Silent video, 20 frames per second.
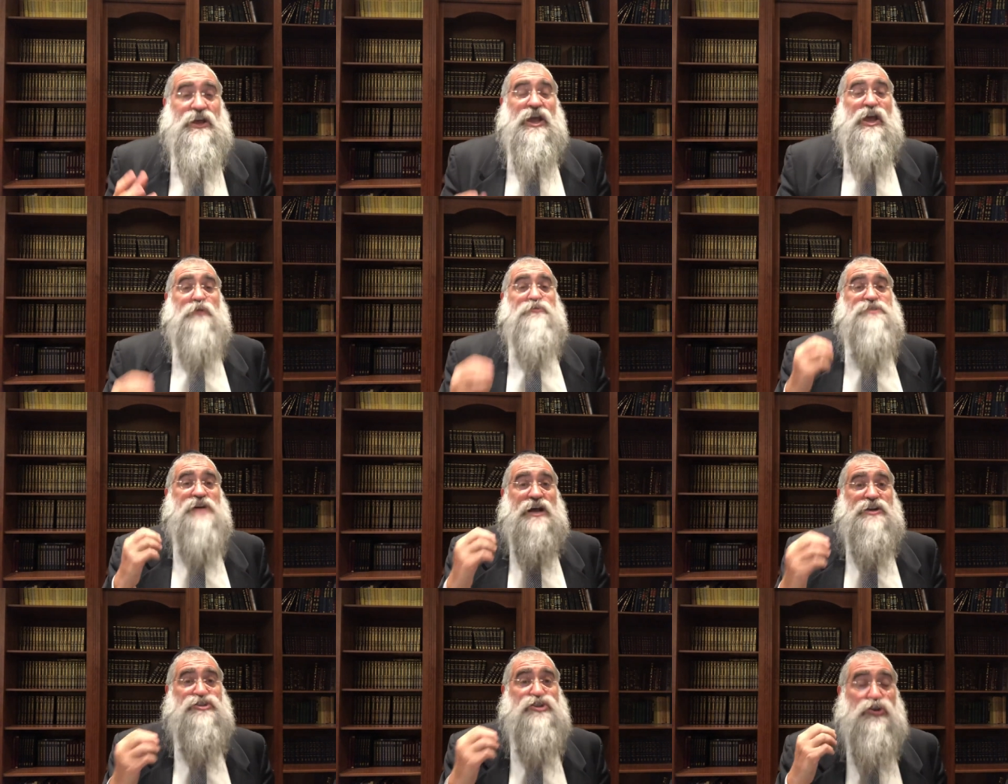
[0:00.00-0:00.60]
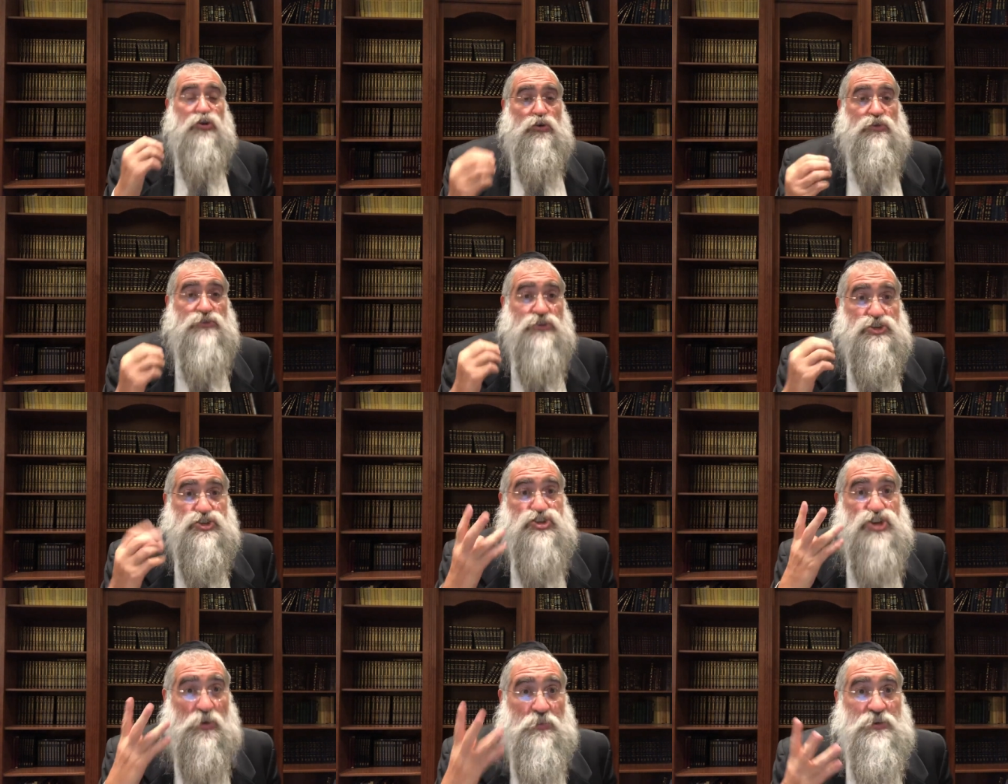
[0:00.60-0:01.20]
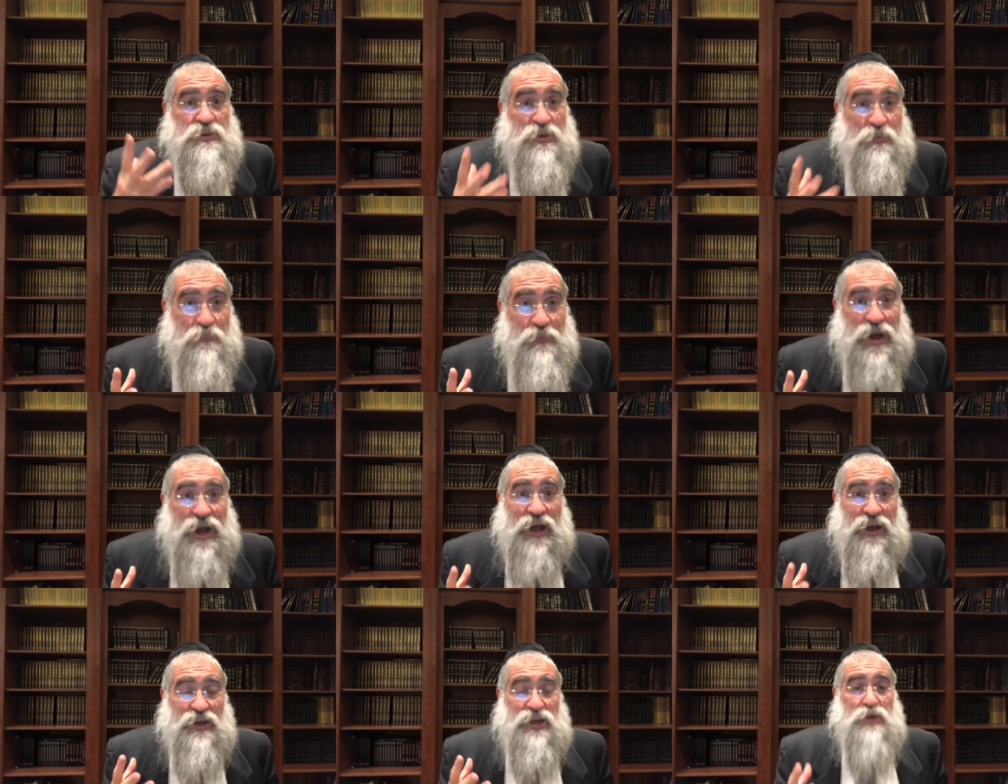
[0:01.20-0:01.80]
He was actually called Neshama
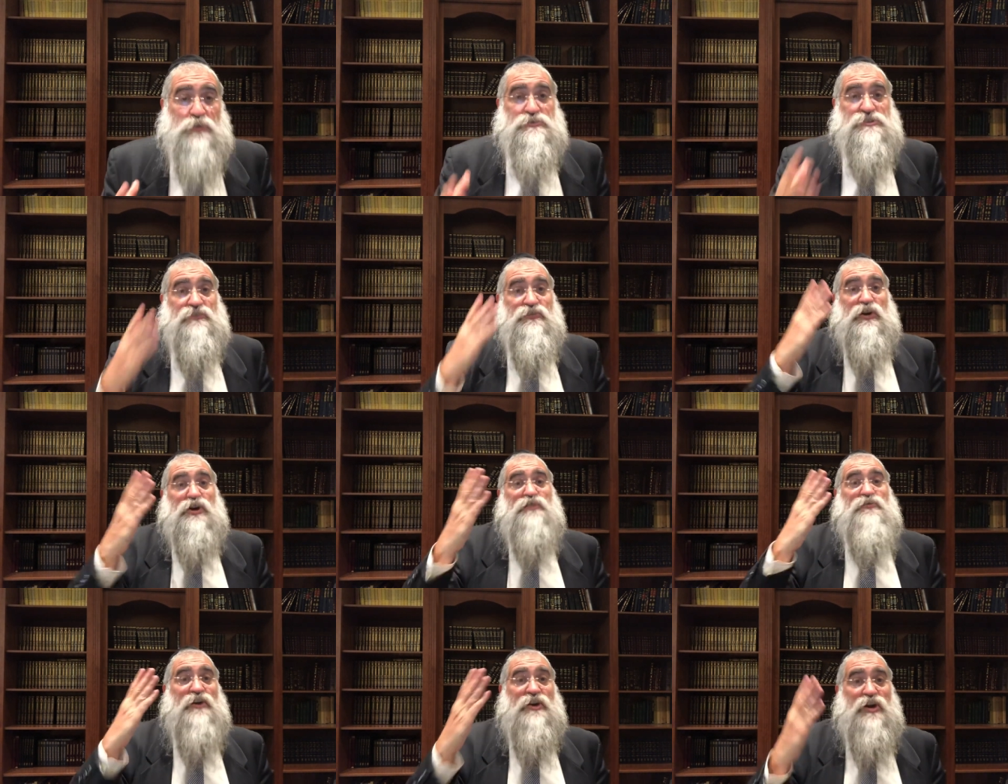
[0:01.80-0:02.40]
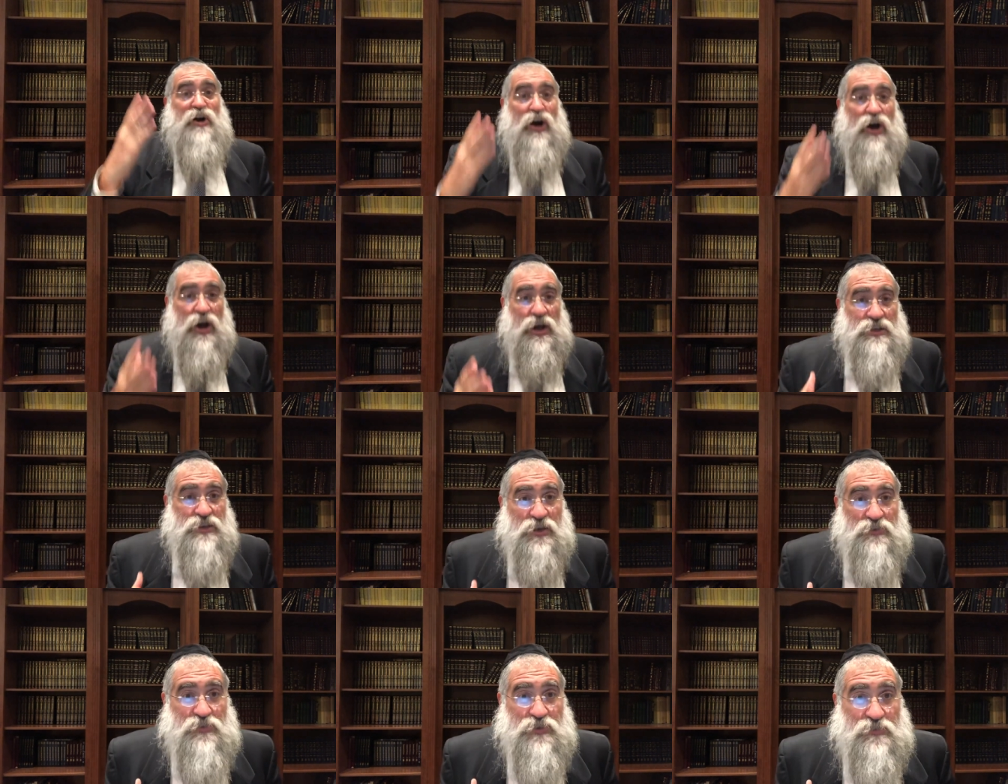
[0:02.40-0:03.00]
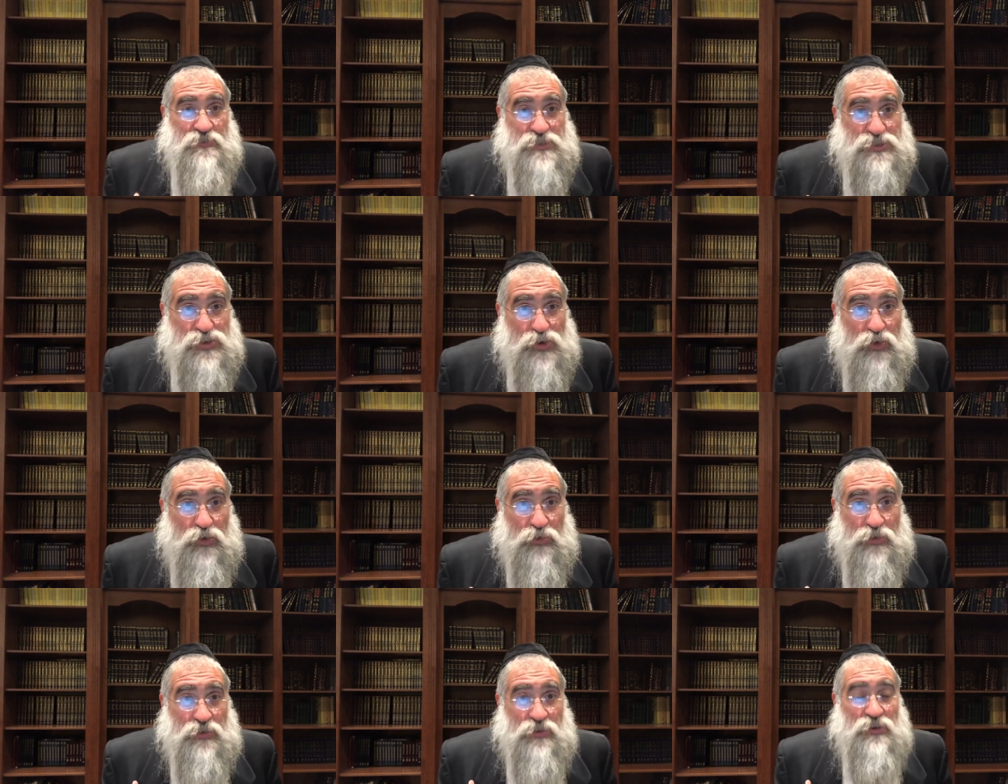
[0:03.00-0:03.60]
Dema. He was a very, very high level of a
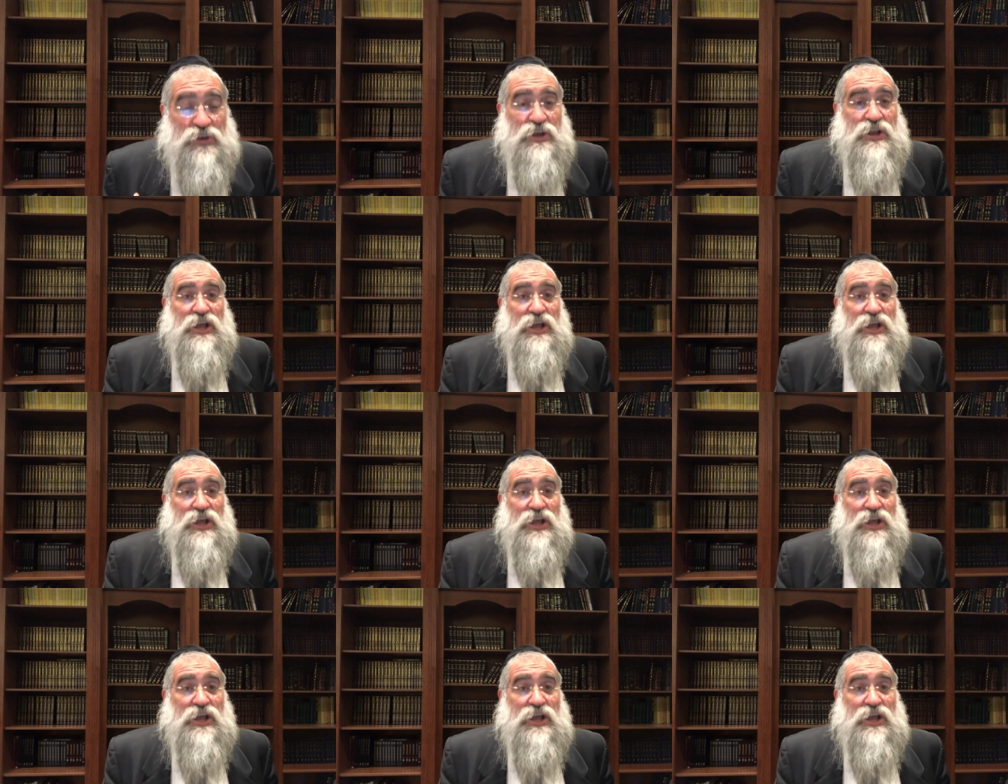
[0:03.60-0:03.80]
soul.